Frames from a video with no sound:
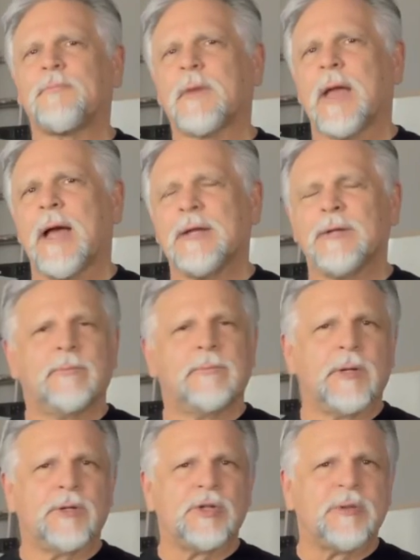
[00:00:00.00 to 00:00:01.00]
uh,
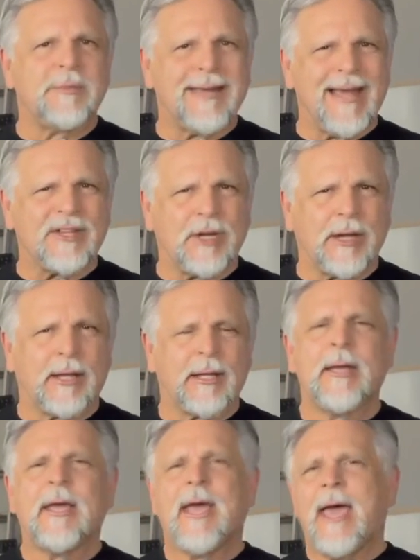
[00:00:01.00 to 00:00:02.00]
you know, do some testing
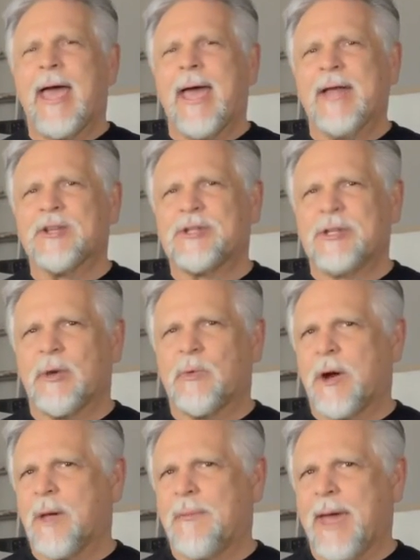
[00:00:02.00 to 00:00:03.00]
and see
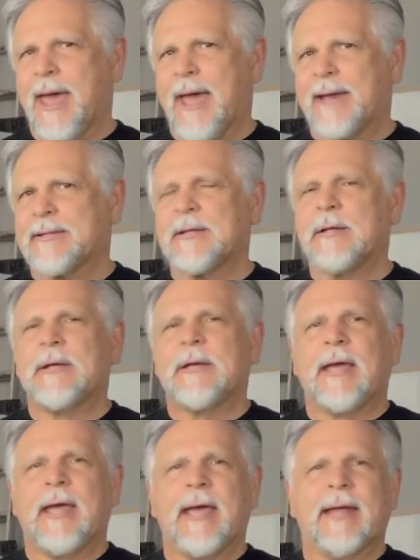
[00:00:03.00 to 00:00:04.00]
where I'm at.
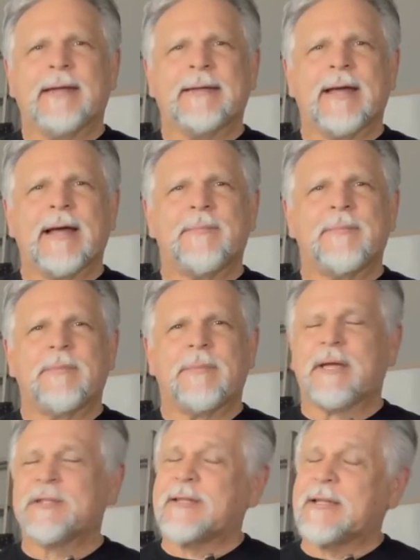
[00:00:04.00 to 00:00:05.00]
And uh,
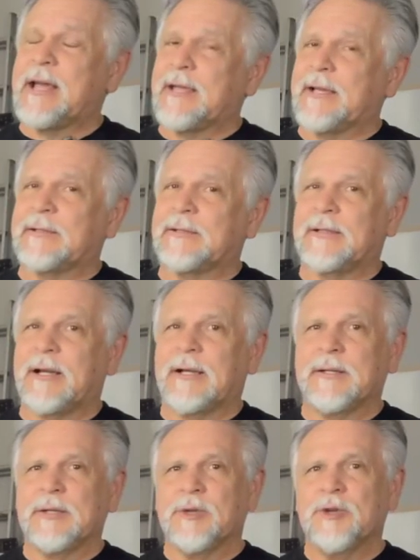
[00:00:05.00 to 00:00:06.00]
because I'll tell you,
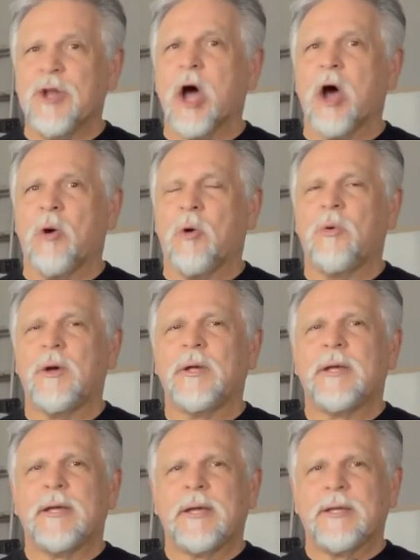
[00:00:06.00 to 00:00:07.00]
uh, you know,
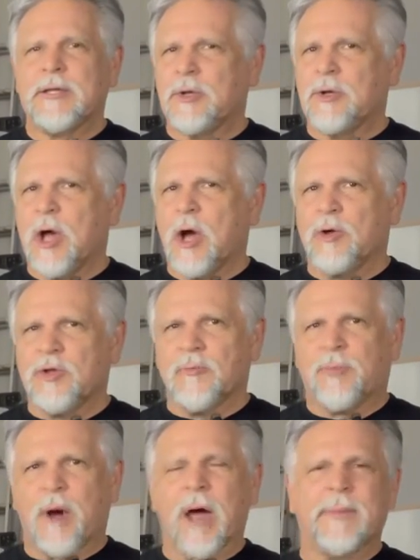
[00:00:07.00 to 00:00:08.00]
you know, you
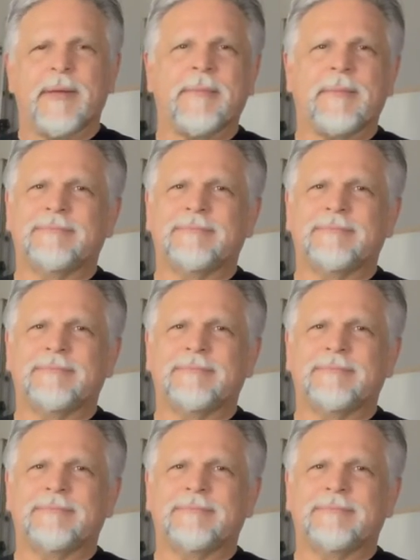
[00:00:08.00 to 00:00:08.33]
probably,